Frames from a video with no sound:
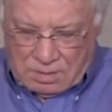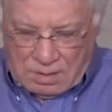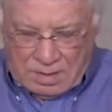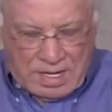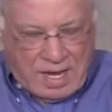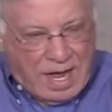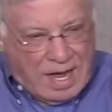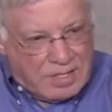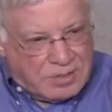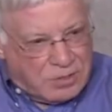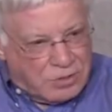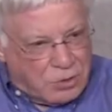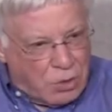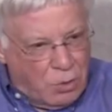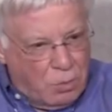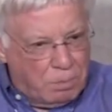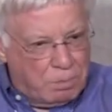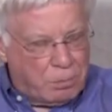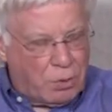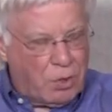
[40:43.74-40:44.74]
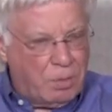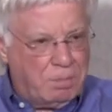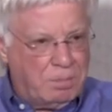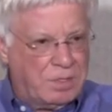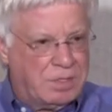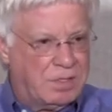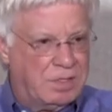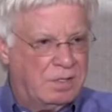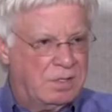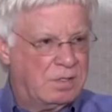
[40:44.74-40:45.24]
He has his own
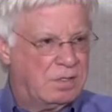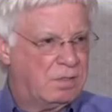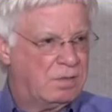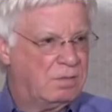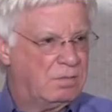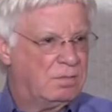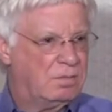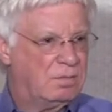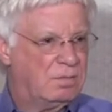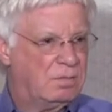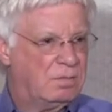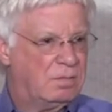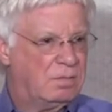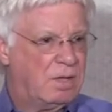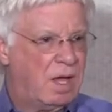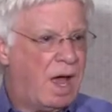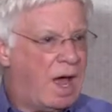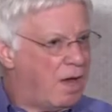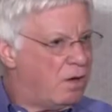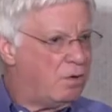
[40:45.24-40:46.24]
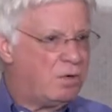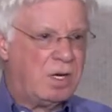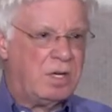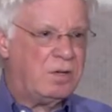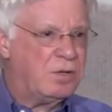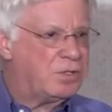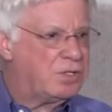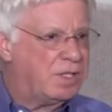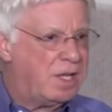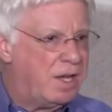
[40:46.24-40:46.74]
purposes. I don't
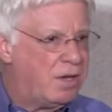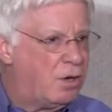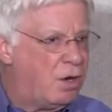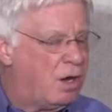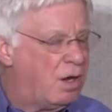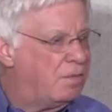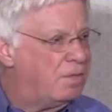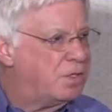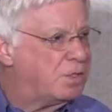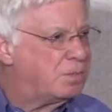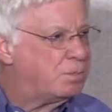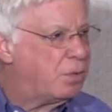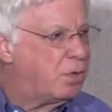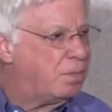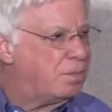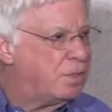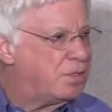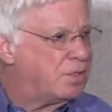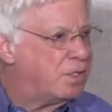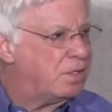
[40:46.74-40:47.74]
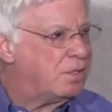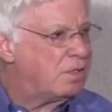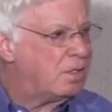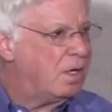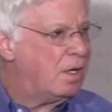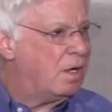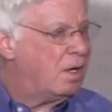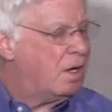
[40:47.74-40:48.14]
understand all of his purposes,